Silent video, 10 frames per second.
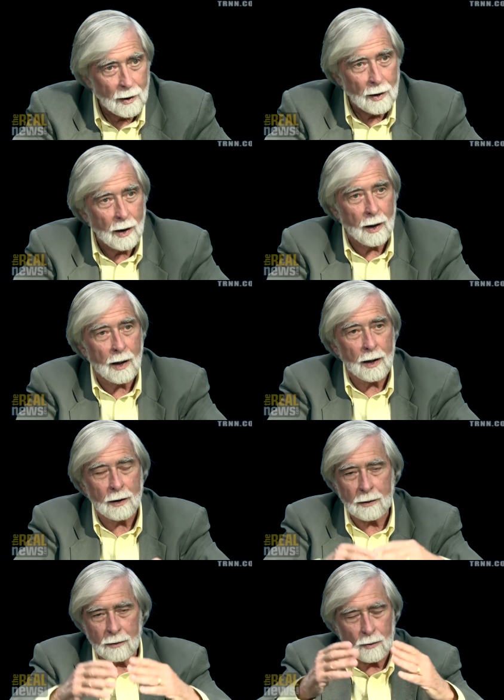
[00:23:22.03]
Uh,
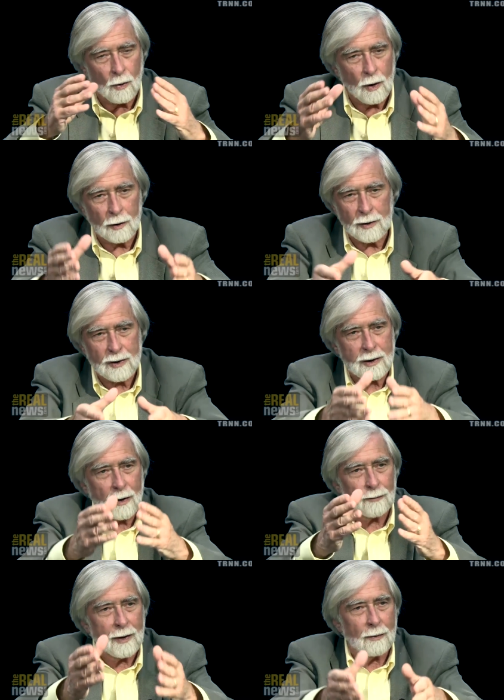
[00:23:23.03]
all the
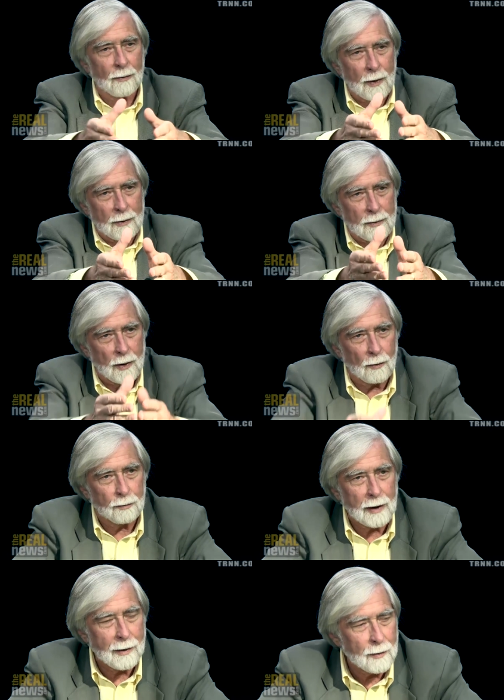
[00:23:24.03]
stuff that what you know,
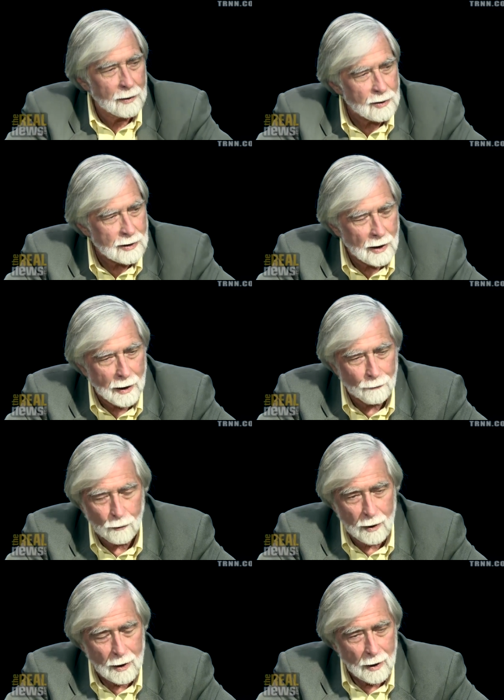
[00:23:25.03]
blaming the CIA
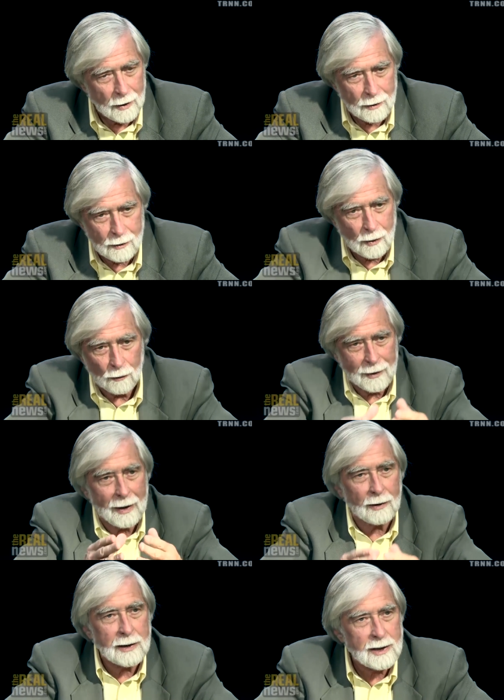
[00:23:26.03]
for. You know,
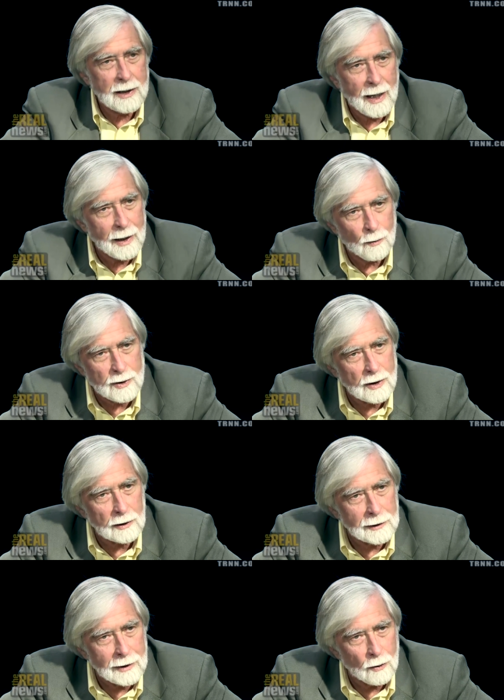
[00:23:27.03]
that, the CIA was an
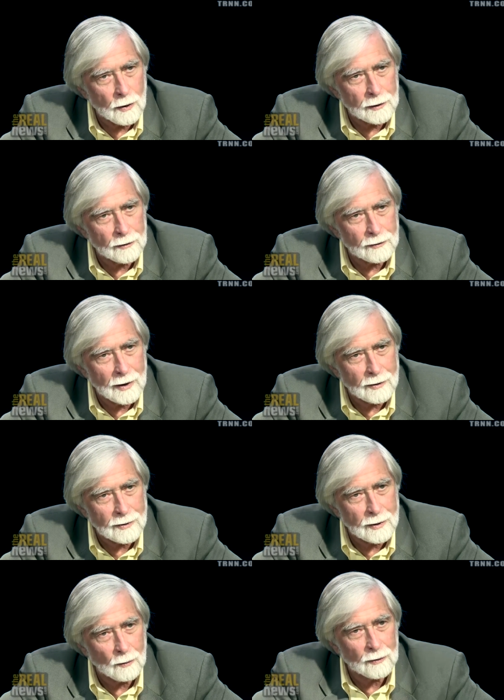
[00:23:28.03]
elite
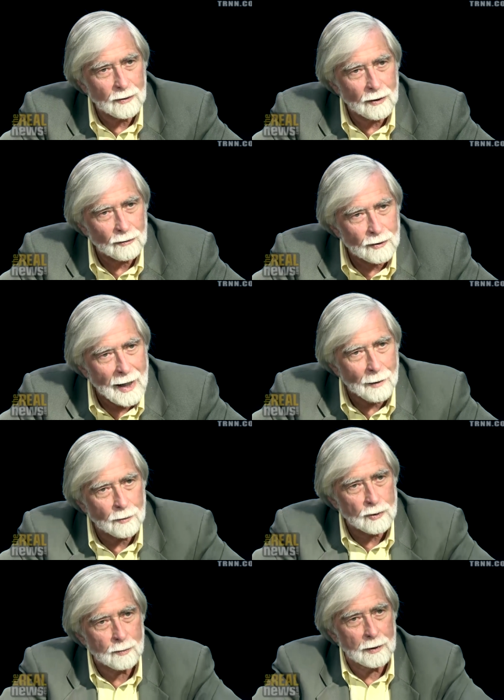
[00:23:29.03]
organization. It was the
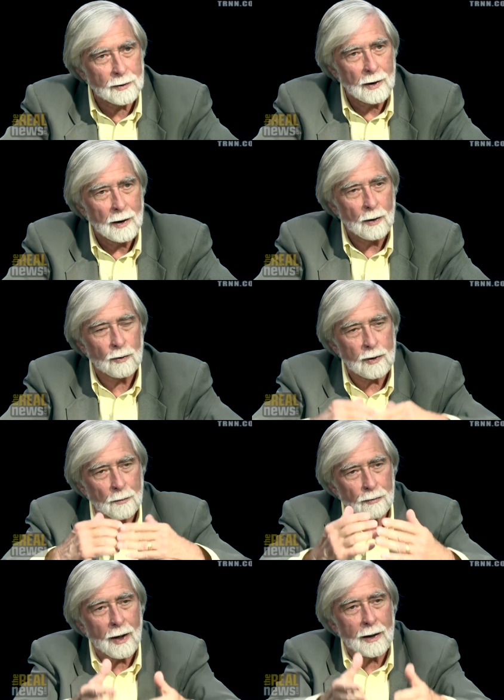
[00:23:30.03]
establishment. It was the
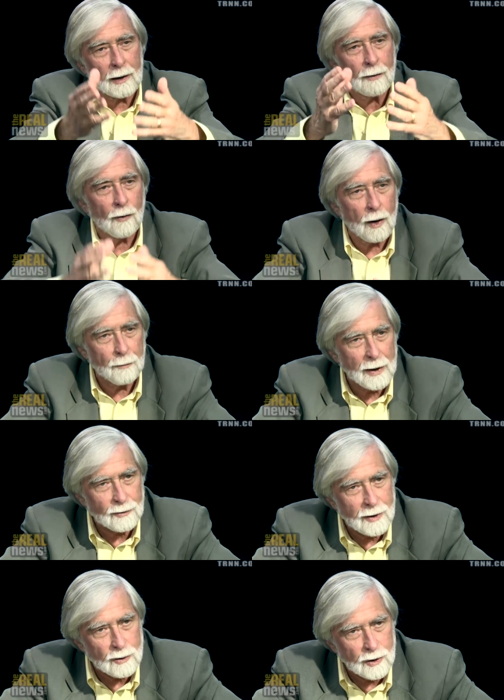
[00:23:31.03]
product of our
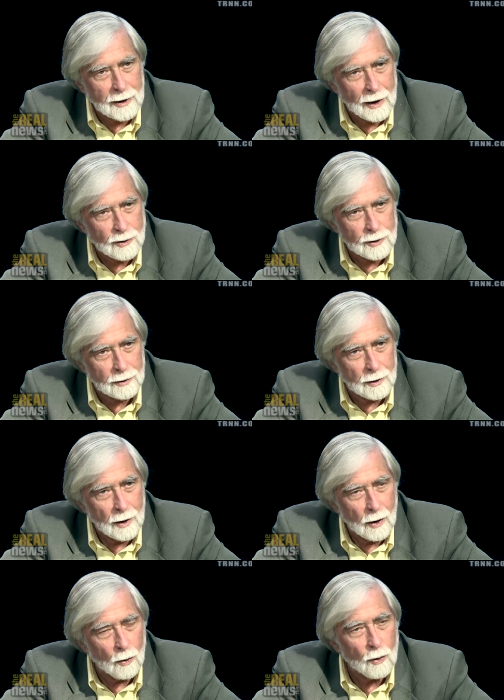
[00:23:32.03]
best education,
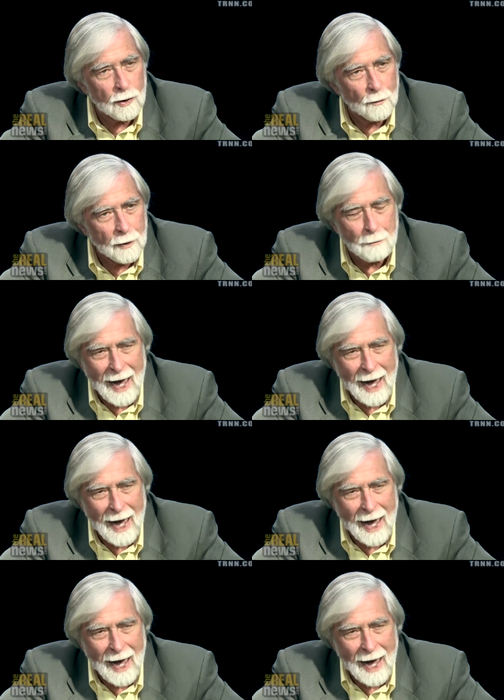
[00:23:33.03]
who are the people?